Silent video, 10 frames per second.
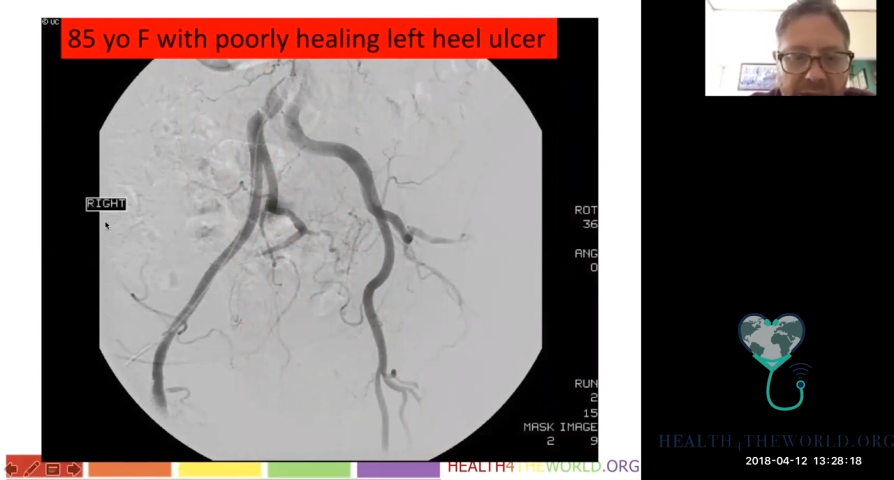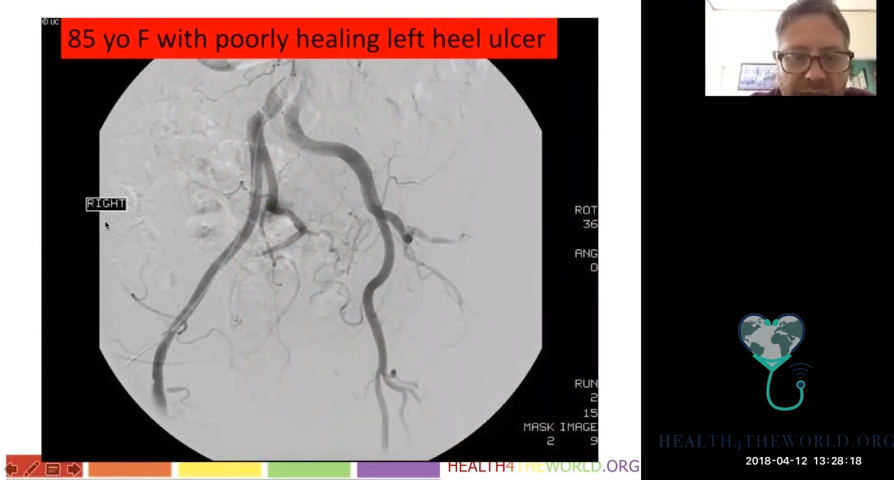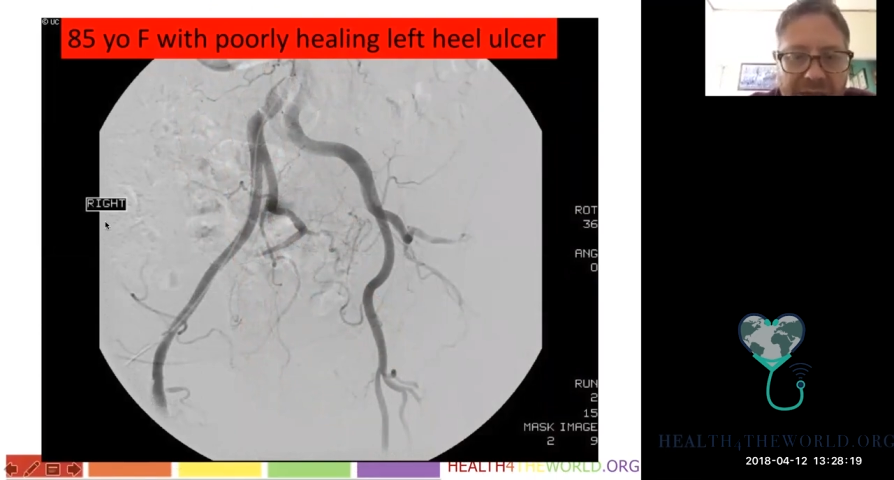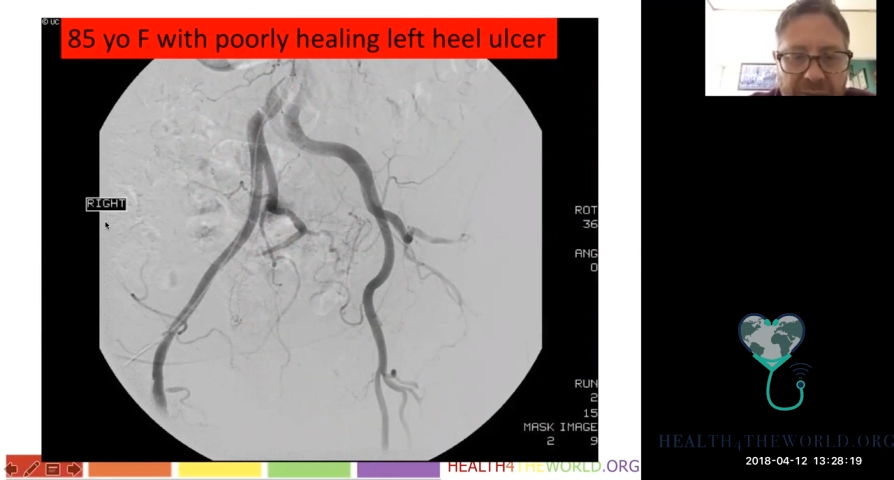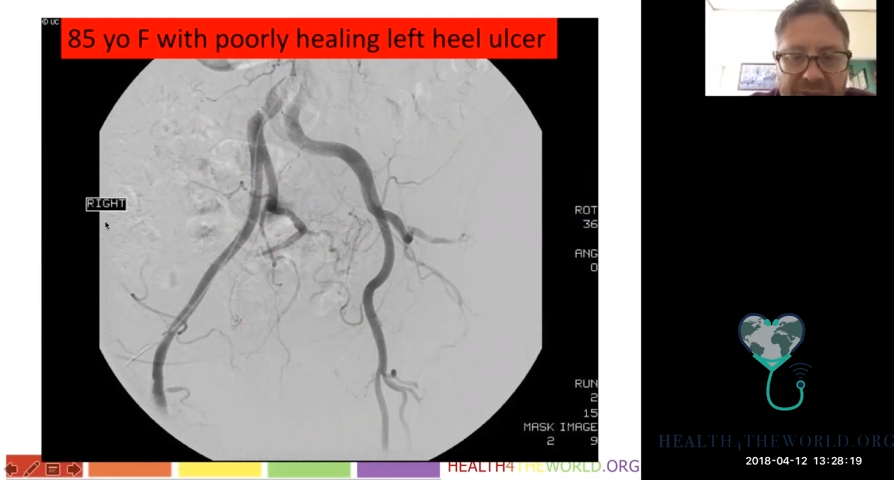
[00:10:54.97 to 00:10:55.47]

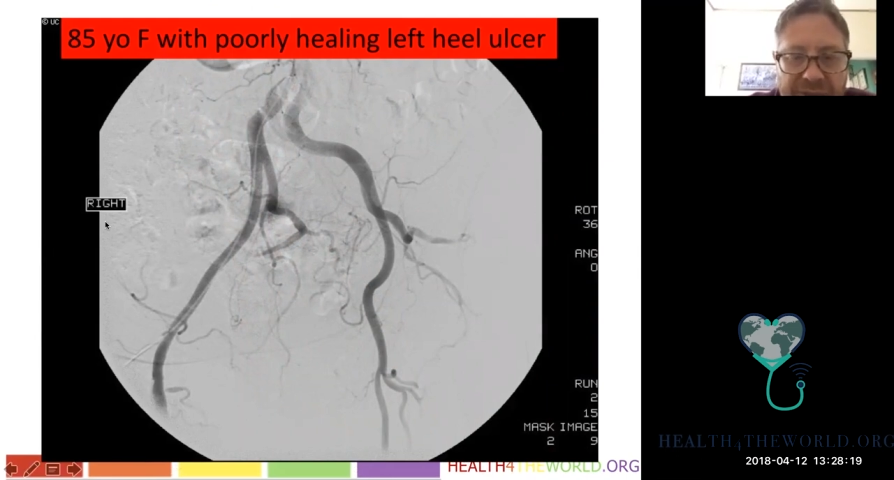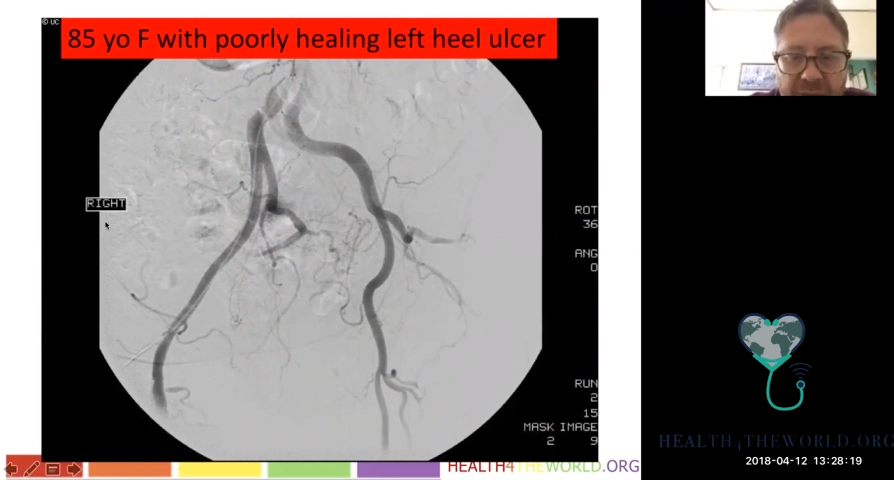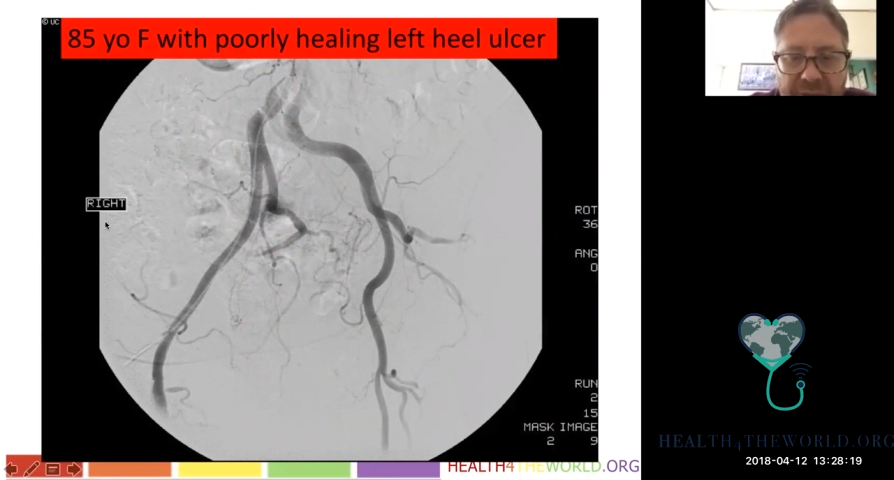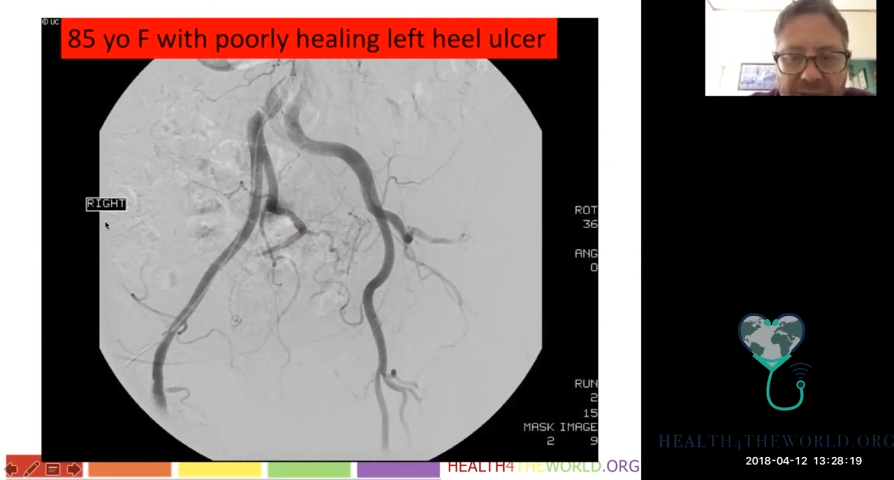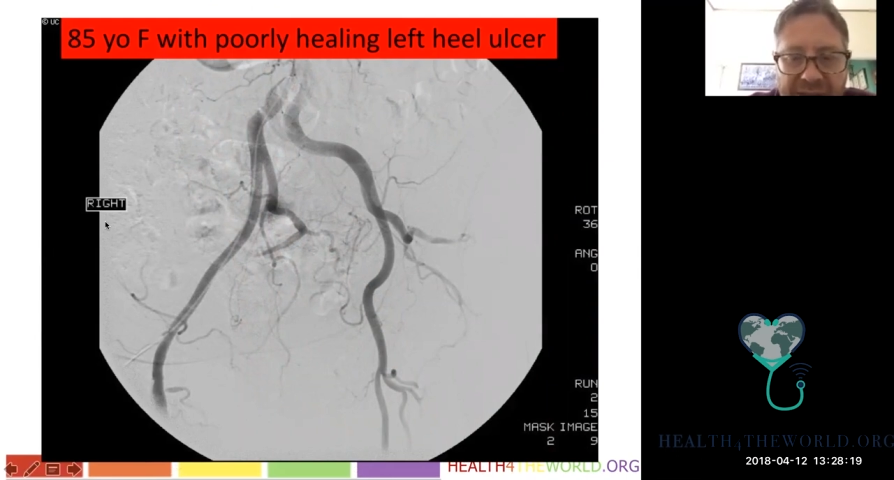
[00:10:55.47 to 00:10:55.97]
and we start
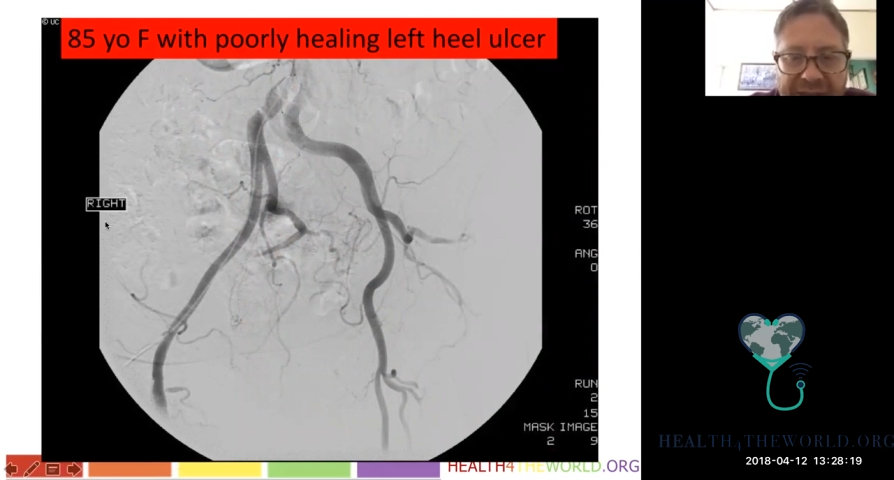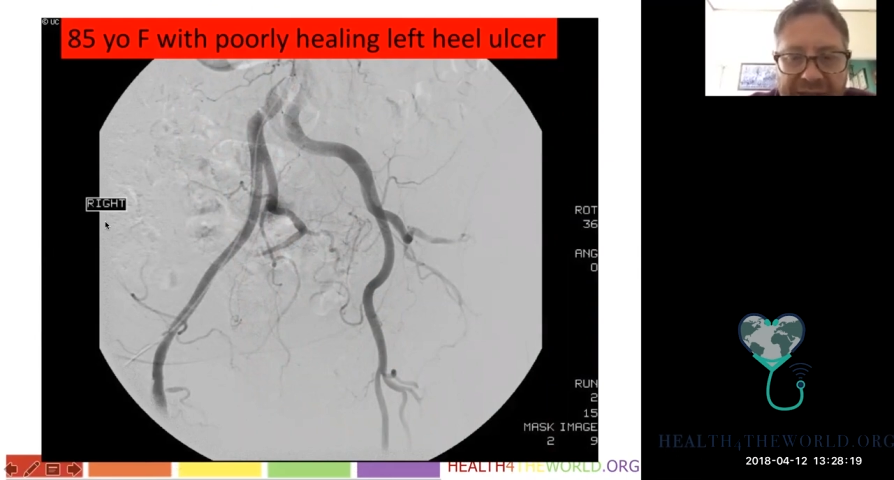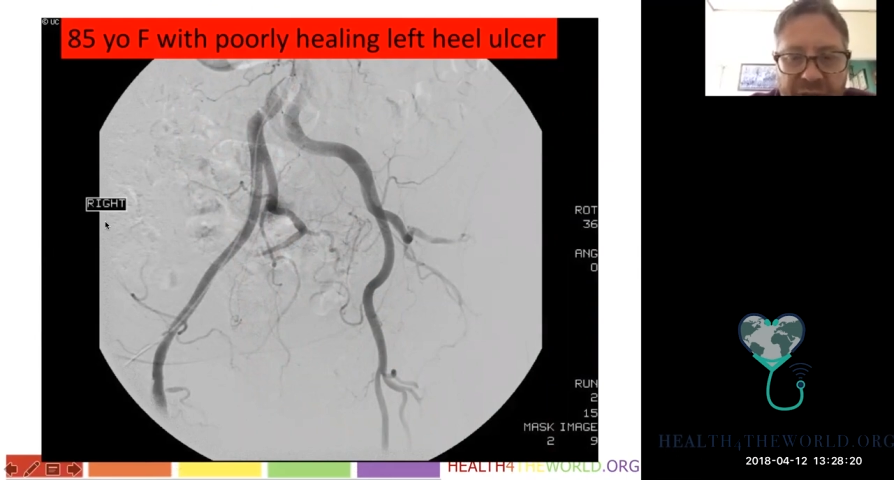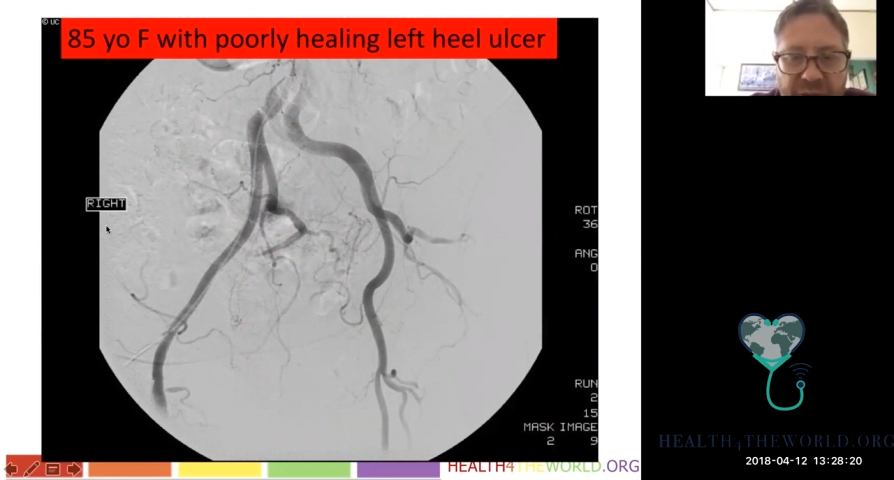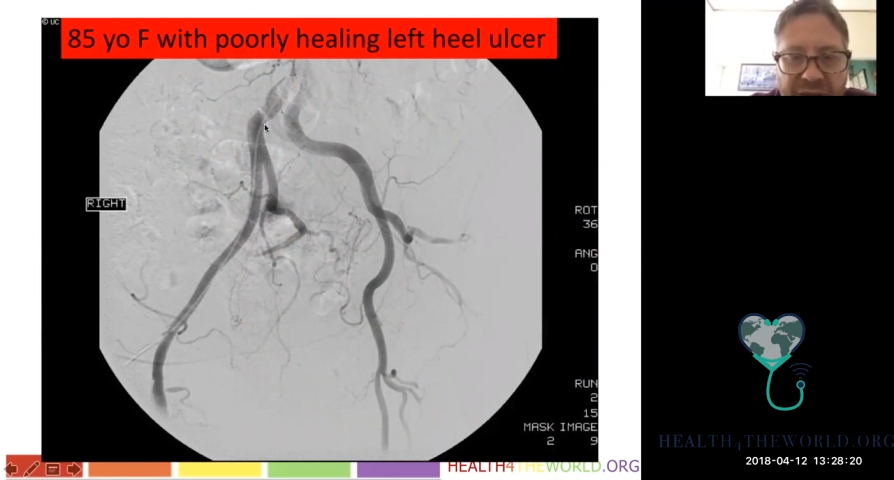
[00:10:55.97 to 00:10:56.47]
with an
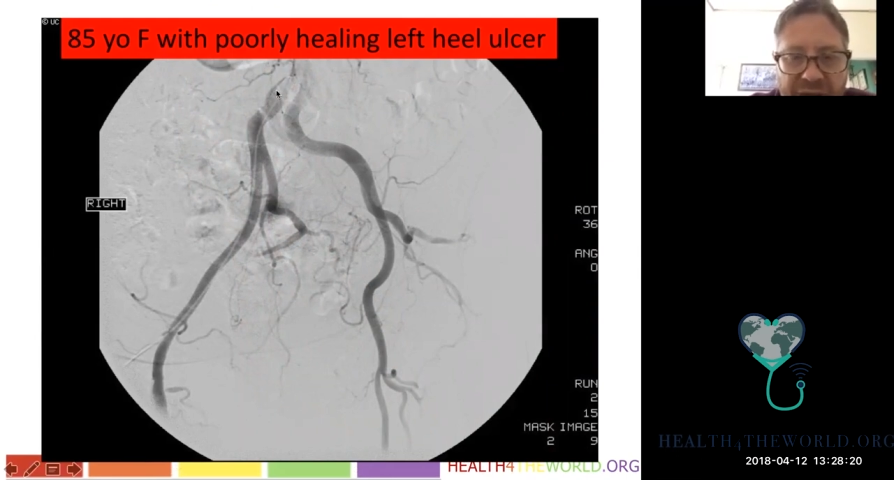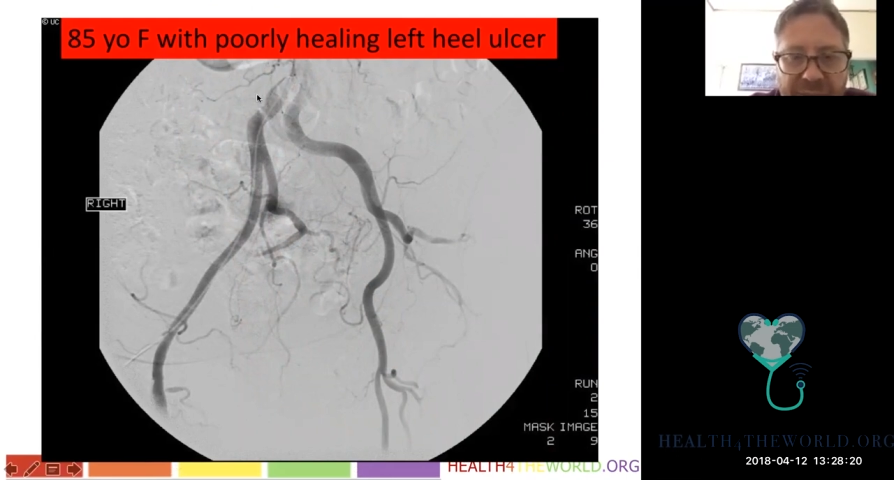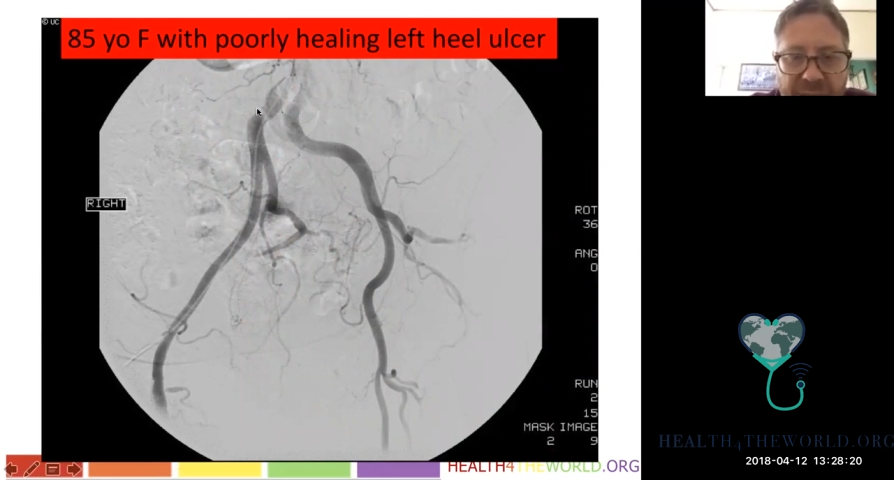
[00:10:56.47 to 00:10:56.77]
angiogram,